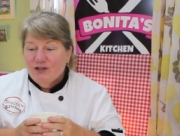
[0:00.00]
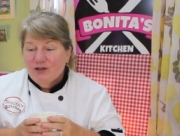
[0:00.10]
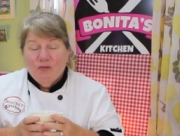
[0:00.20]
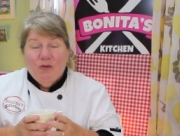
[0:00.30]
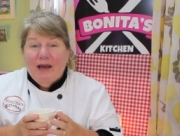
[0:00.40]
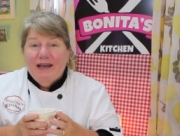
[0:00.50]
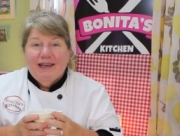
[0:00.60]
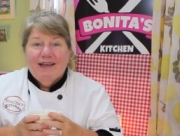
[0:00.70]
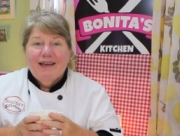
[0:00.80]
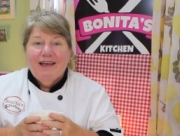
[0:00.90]
just
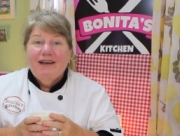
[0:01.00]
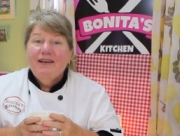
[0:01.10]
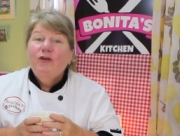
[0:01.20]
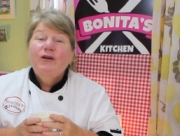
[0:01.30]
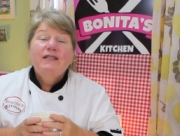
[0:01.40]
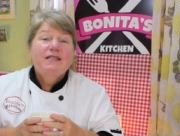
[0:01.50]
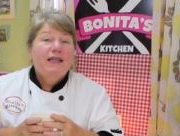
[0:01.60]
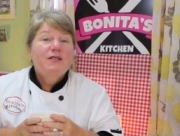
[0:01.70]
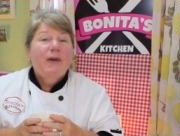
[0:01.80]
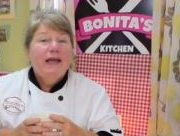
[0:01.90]
waiting. And I know he's,
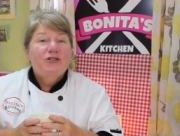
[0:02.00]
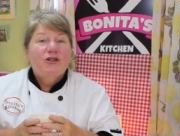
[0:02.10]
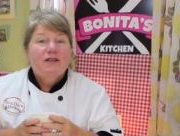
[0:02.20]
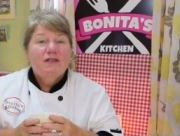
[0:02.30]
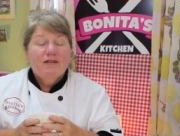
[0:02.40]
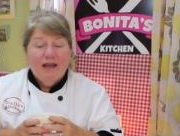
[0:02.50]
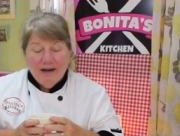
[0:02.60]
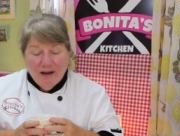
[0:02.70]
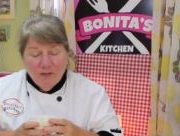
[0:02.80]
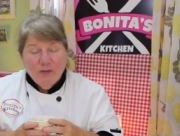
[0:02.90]
he's patient.
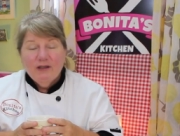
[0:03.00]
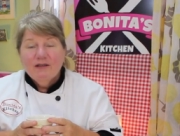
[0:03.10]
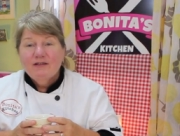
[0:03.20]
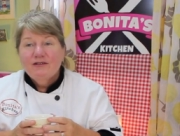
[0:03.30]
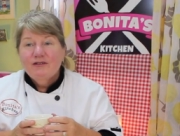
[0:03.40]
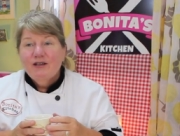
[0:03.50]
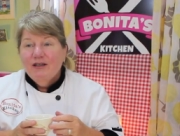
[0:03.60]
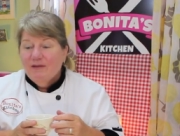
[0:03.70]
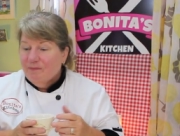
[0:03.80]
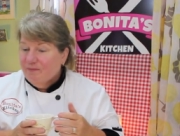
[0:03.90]
And I will... I've
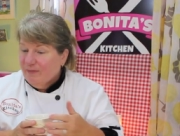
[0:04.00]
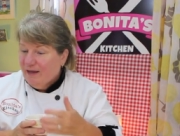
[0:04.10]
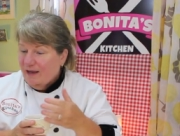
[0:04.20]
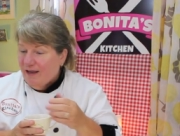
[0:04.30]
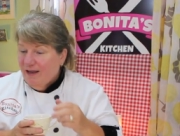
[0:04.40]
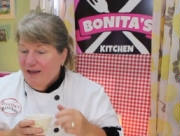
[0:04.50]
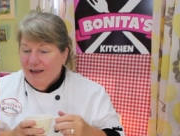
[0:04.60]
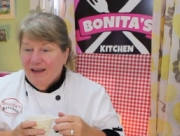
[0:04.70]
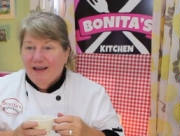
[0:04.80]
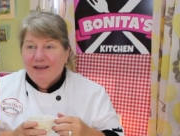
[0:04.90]
just got the
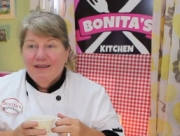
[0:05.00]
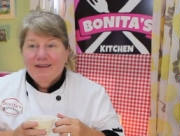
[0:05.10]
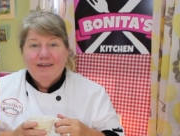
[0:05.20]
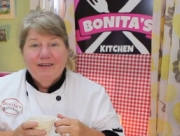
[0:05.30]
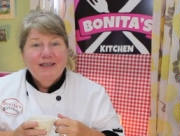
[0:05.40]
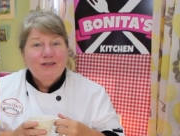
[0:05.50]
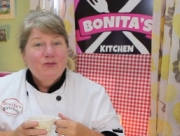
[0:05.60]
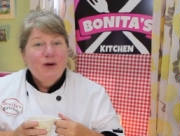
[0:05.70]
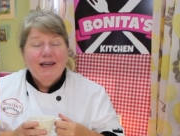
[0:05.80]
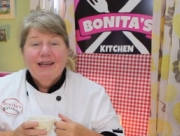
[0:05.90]
plate here. He's
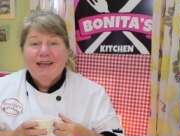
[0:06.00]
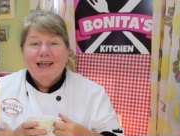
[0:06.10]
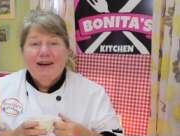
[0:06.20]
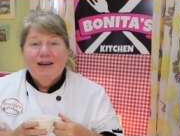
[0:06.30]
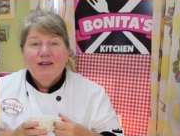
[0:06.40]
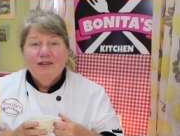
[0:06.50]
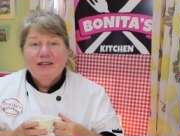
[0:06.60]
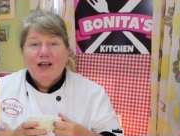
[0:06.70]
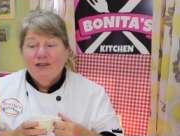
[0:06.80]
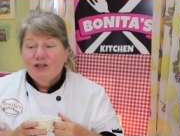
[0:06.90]
waiting. And I'll
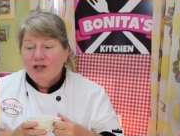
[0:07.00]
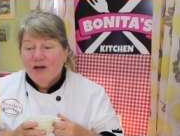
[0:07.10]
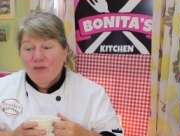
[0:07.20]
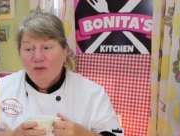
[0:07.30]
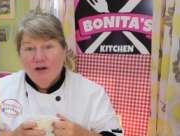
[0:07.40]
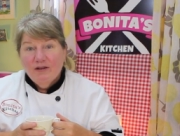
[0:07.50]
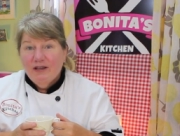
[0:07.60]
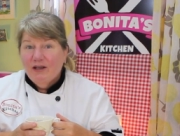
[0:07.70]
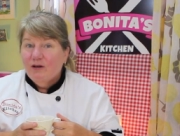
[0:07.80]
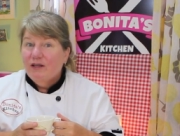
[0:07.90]
I'll share one or
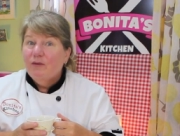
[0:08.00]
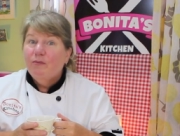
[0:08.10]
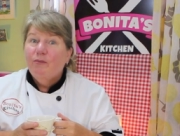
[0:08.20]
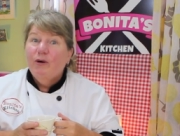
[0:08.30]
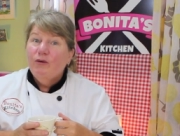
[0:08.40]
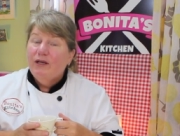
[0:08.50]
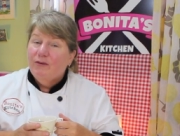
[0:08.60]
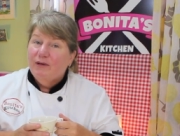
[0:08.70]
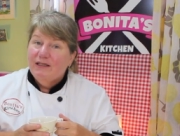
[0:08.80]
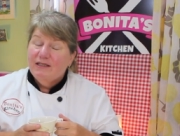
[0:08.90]
the other. They're both
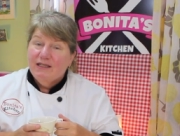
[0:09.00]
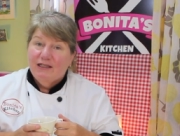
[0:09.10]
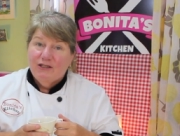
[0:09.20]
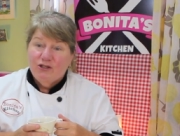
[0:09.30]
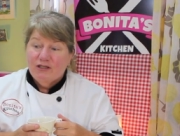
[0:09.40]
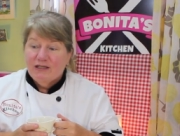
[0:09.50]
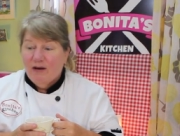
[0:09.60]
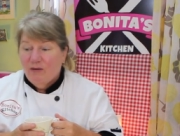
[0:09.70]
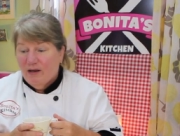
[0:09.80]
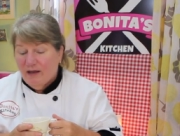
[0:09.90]
equally as delicious.
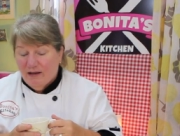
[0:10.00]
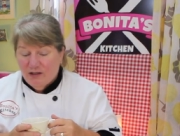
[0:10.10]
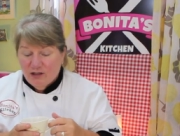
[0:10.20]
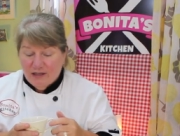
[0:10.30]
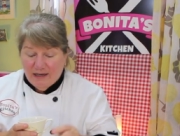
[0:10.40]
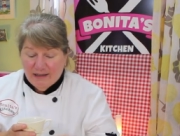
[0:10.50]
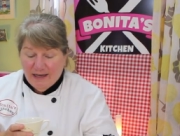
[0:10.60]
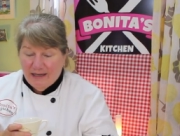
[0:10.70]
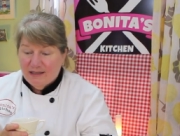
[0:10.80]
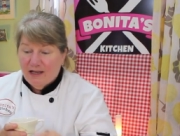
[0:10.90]
Now, I, I just had a
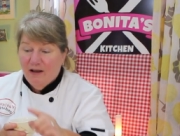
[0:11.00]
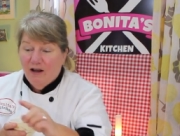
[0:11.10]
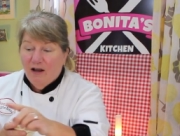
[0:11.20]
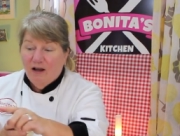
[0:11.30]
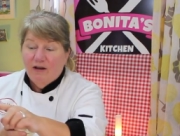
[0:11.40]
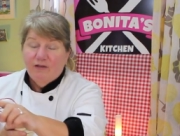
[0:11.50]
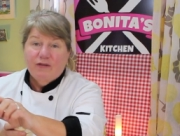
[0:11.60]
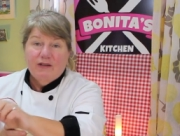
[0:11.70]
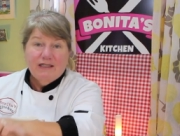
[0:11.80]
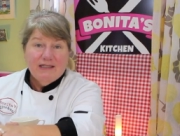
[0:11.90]
taste
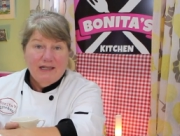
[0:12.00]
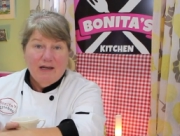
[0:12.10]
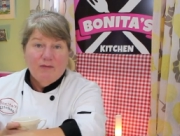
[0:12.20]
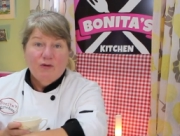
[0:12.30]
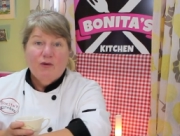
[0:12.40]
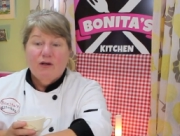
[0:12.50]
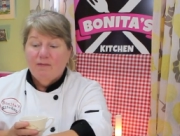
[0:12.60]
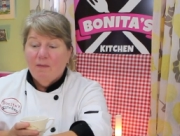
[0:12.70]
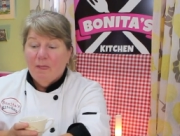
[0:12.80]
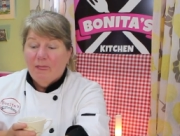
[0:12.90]
of the steamed one